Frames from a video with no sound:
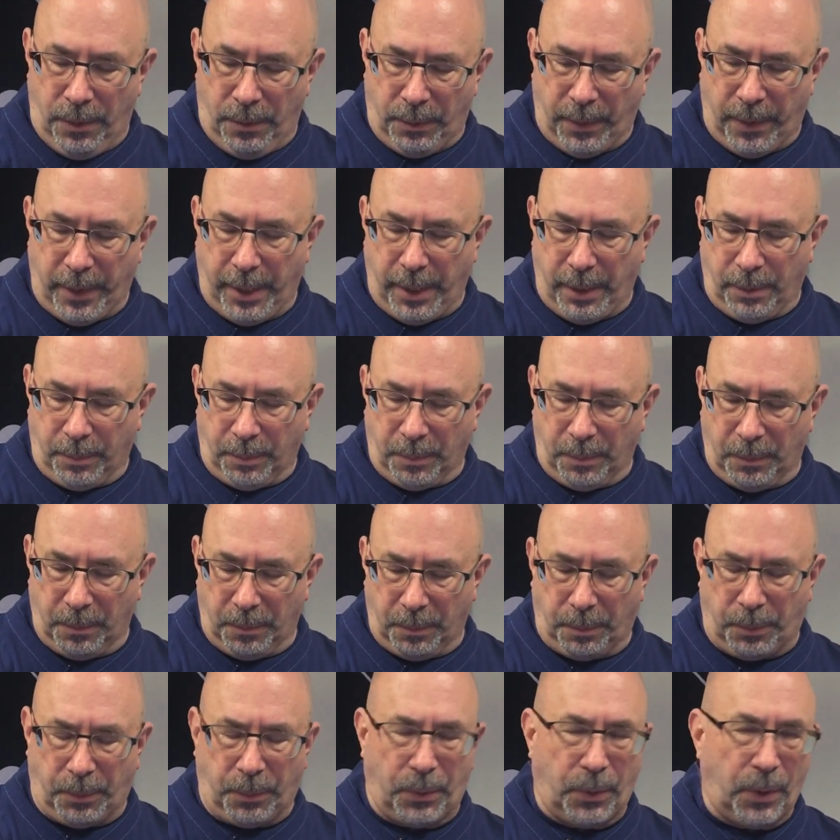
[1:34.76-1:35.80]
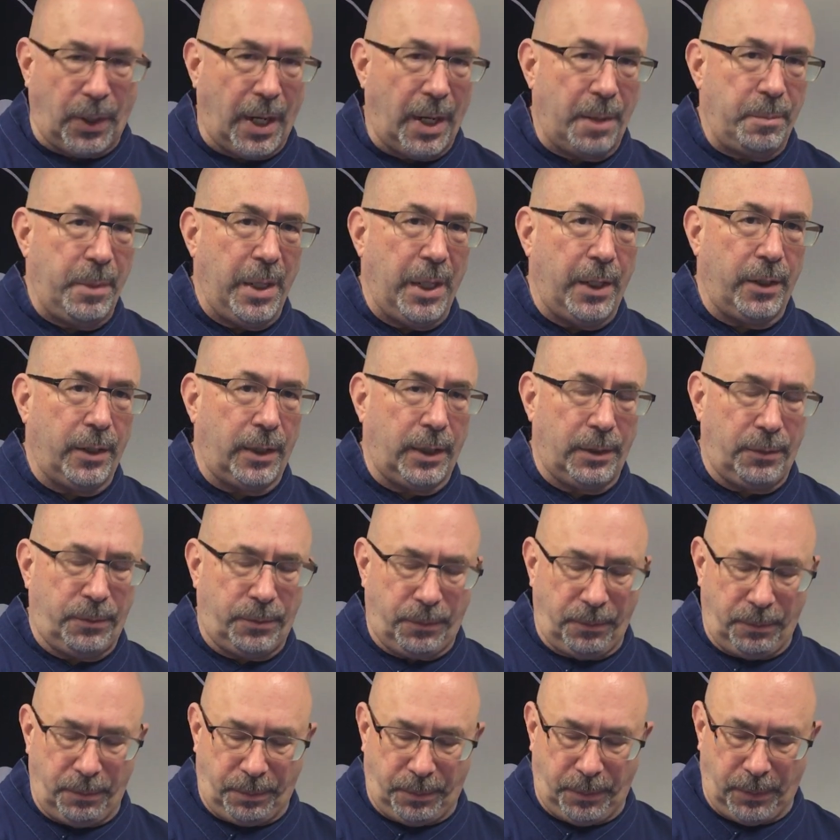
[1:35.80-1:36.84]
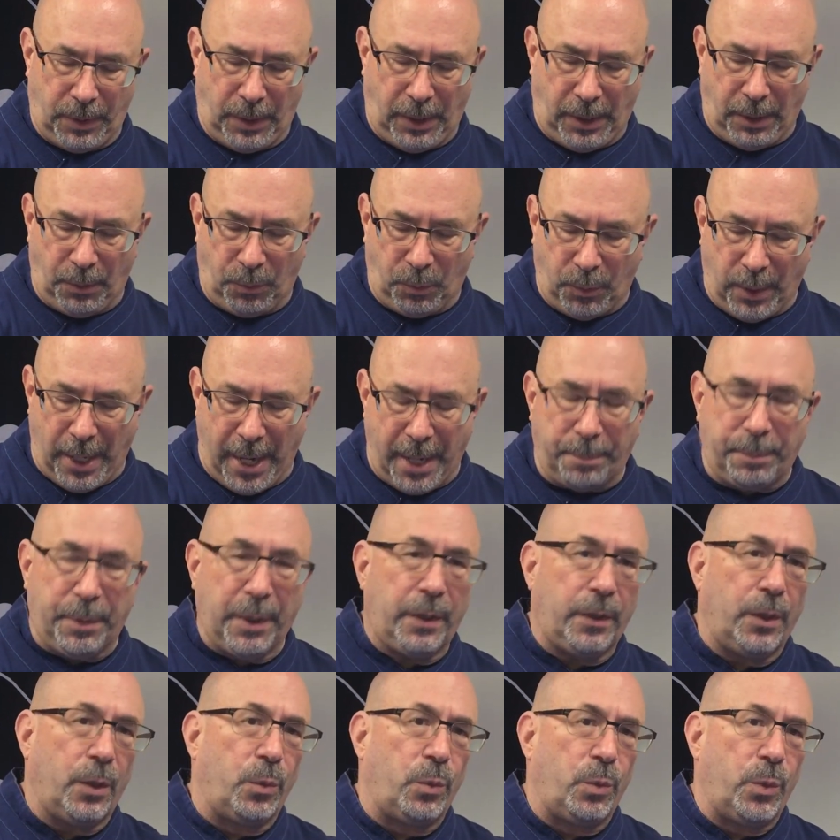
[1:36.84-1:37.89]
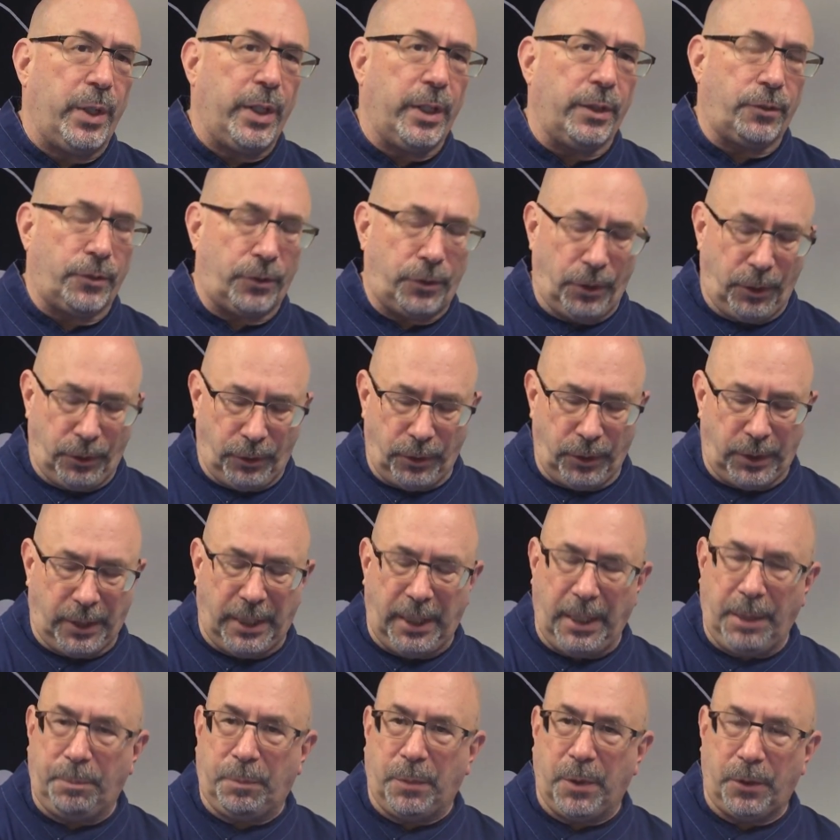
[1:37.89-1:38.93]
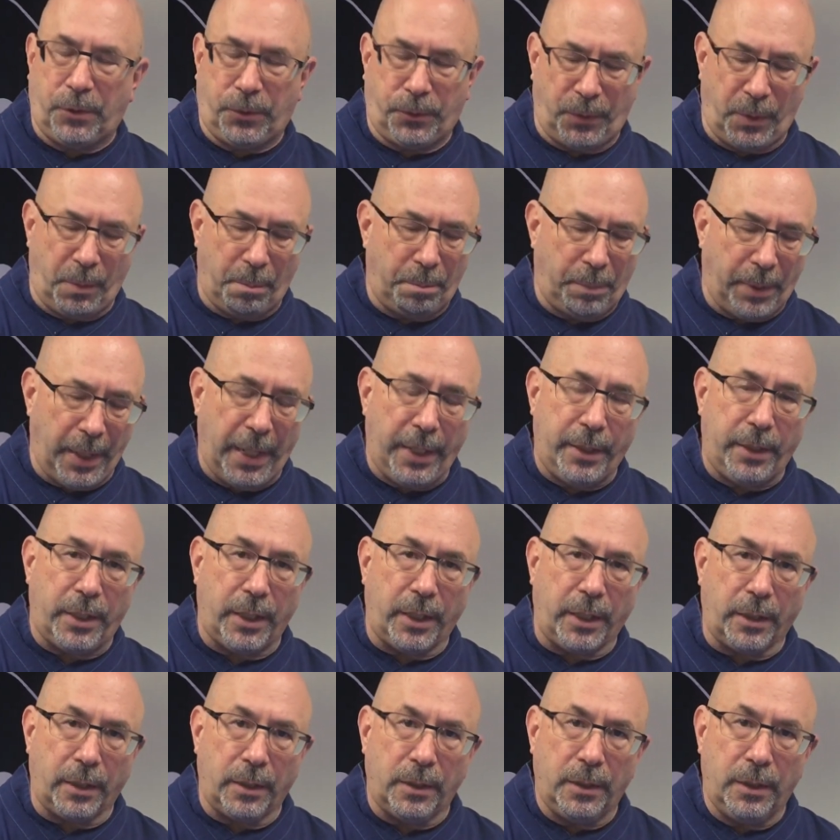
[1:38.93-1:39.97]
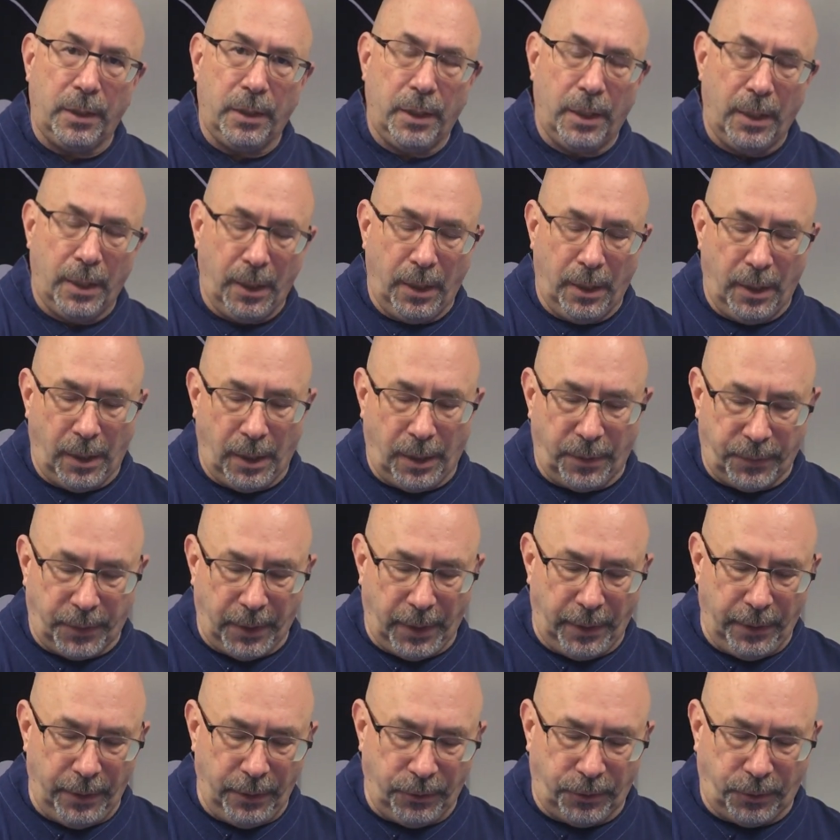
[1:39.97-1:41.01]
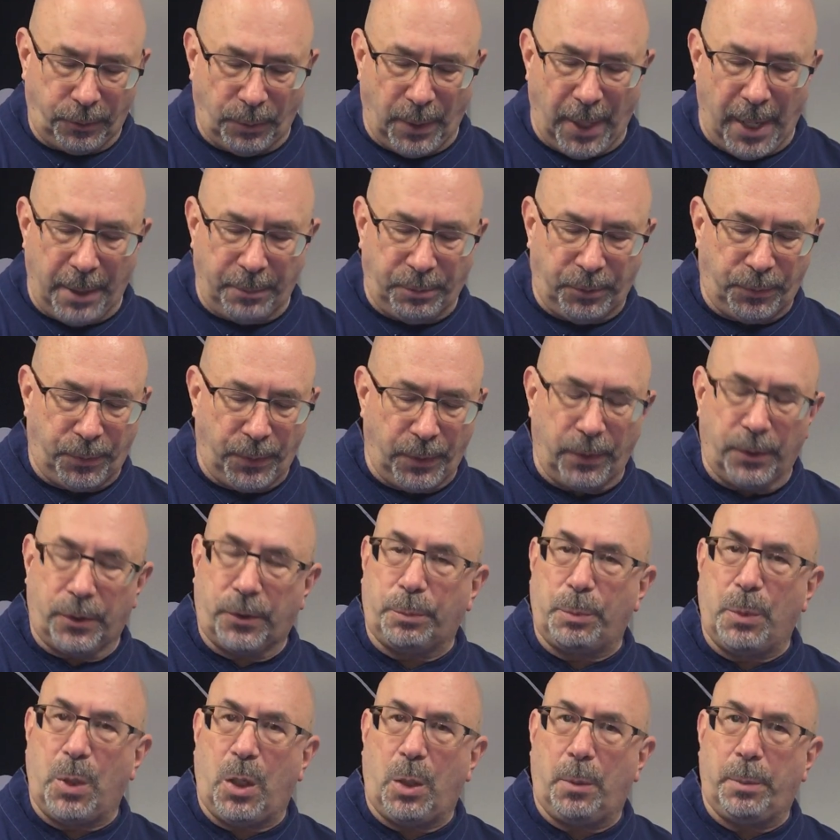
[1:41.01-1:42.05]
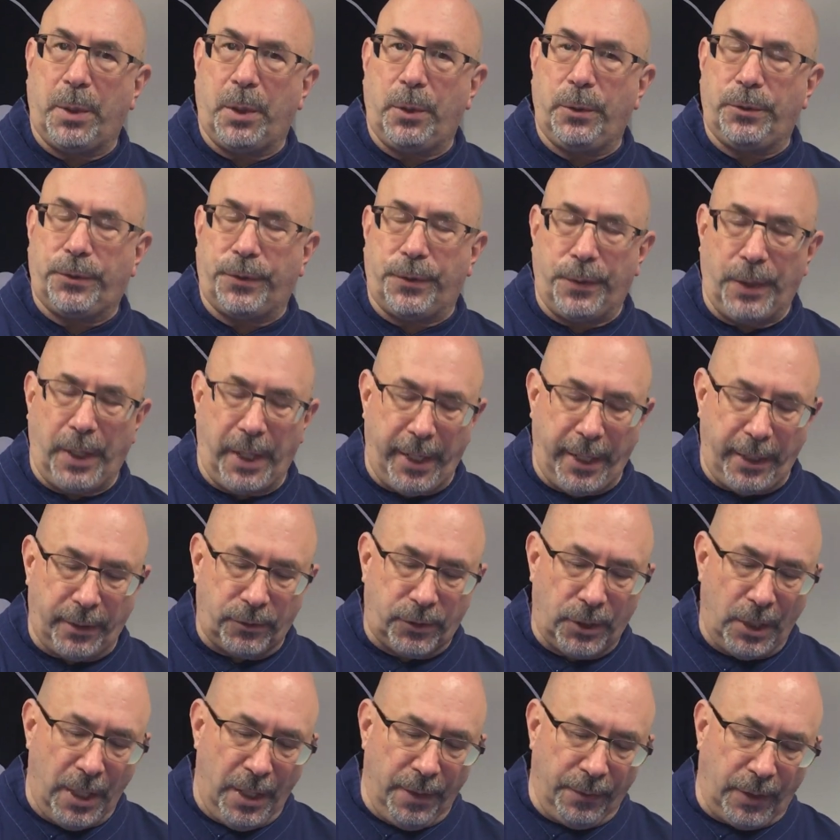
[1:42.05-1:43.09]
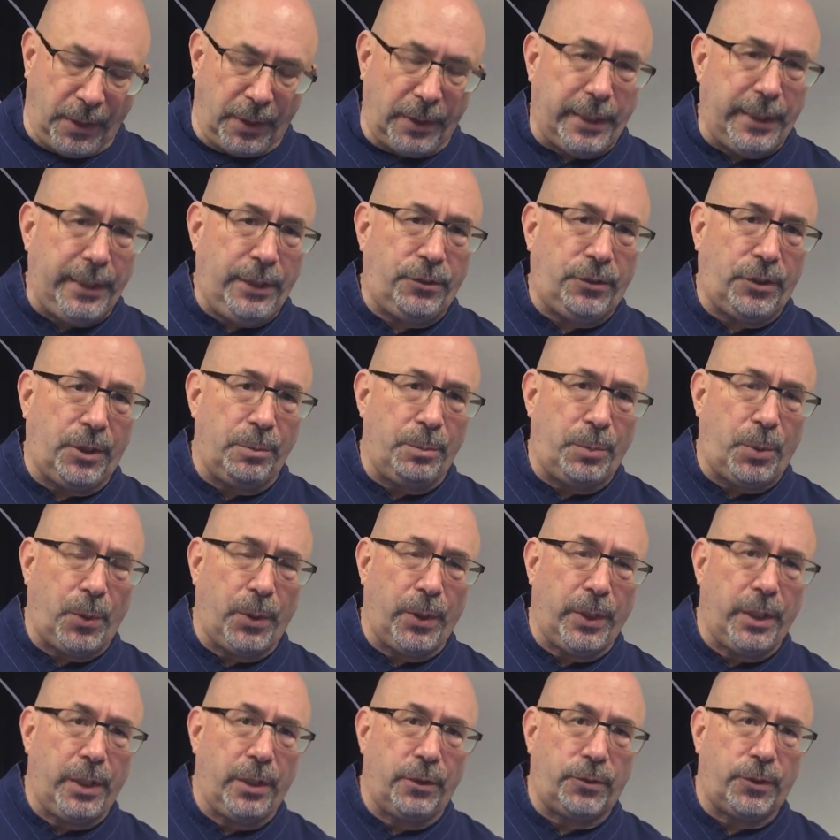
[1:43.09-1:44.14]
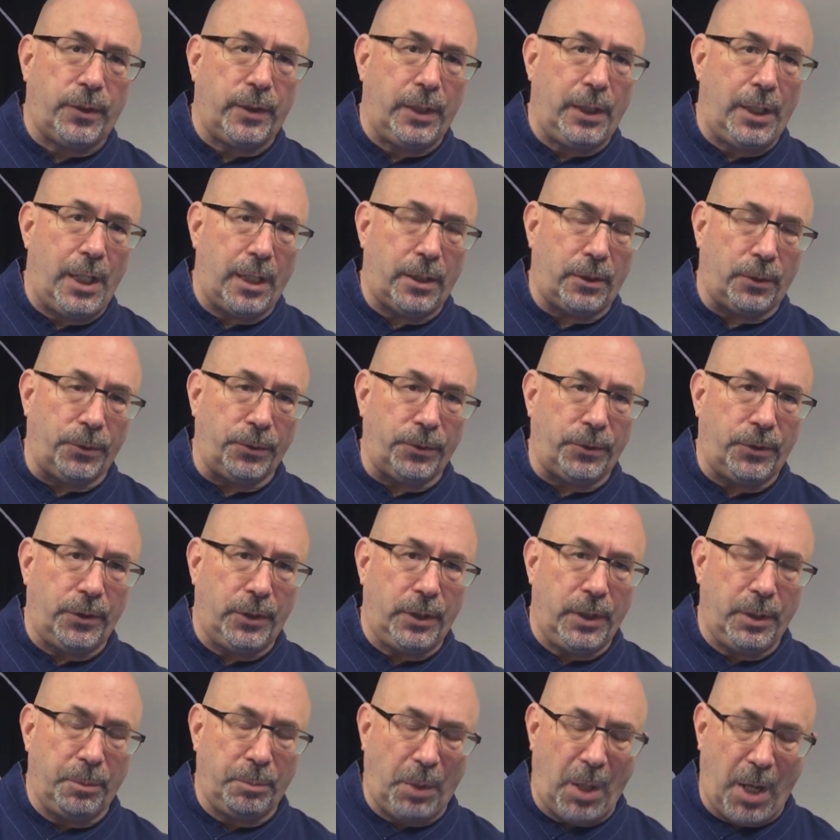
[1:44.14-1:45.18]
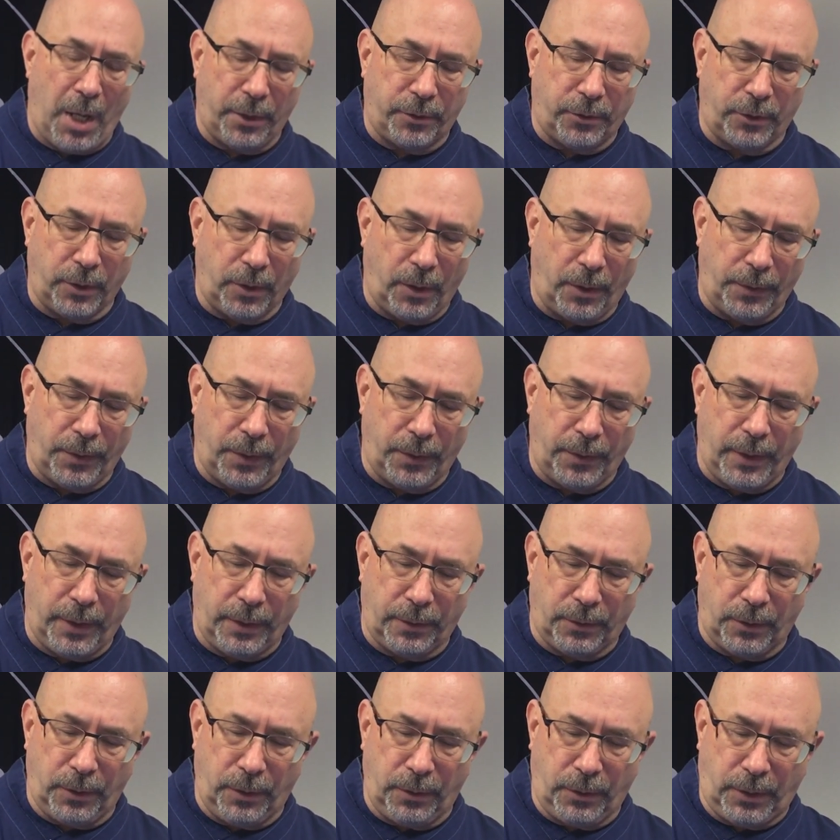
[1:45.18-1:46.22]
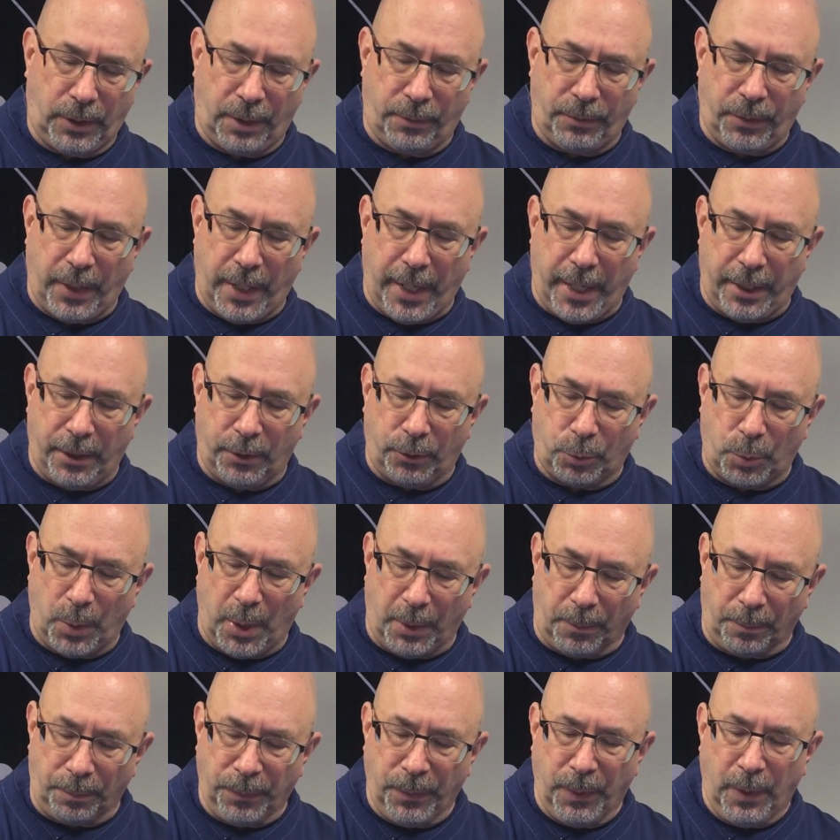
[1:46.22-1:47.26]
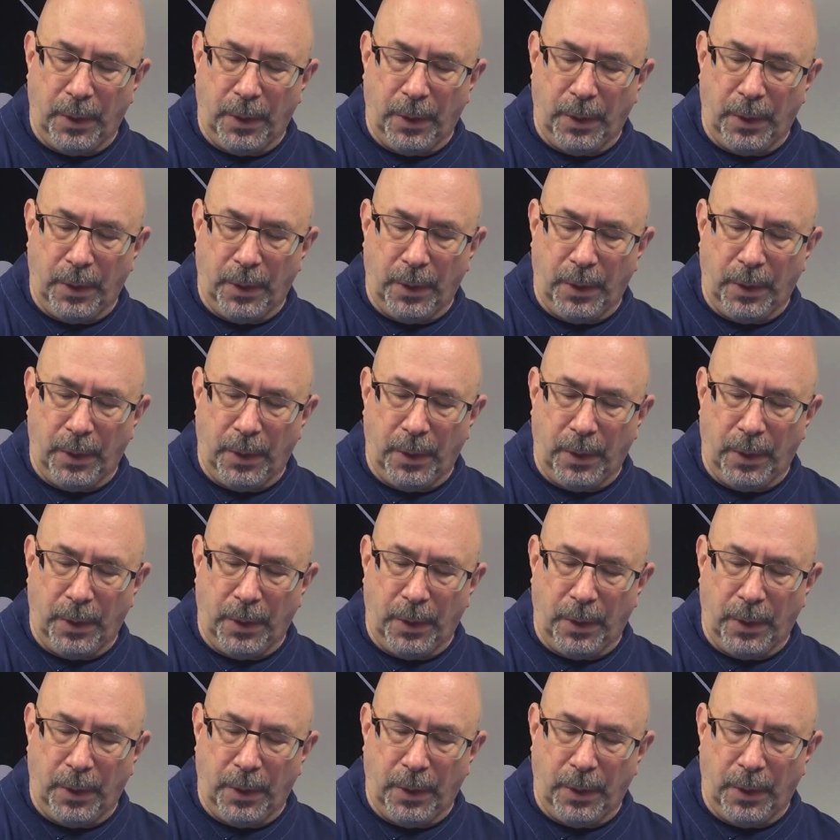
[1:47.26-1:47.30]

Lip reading: they're primarily wrapping their wrist to keep this from bending. Then there's wraps for the small bones in the hands. The least important is the knuckles in boxing, although you cover that as well.